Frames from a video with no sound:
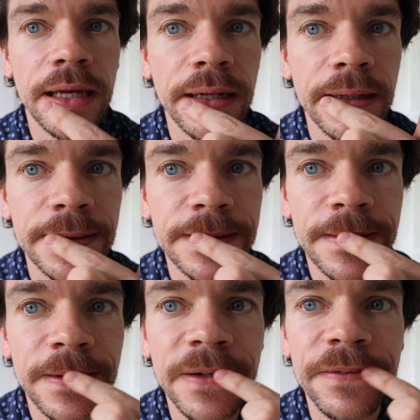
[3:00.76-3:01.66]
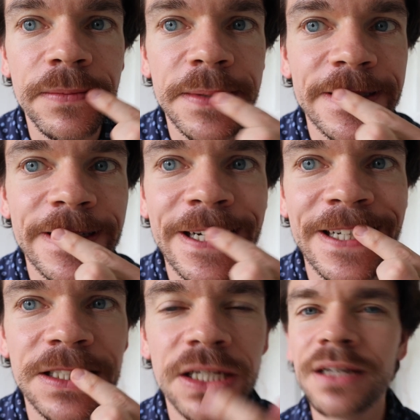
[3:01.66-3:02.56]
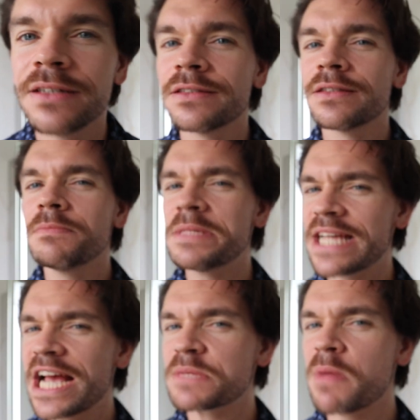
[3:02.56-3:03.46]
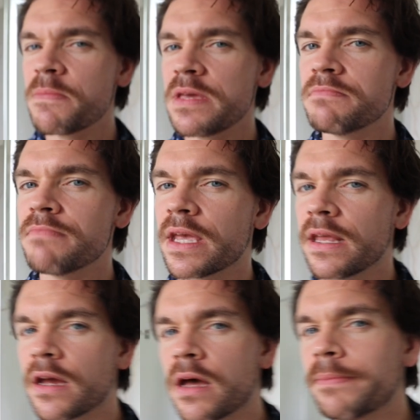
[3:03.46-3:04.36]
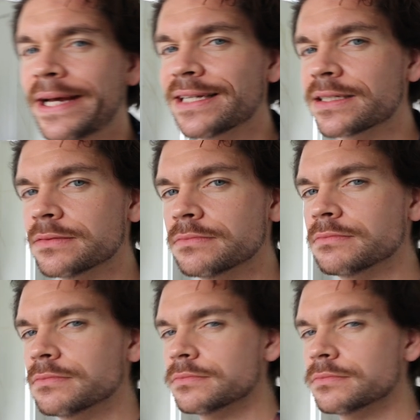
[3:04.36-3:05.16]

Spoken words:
hairs of the mustache. The mustache might be making a comeback,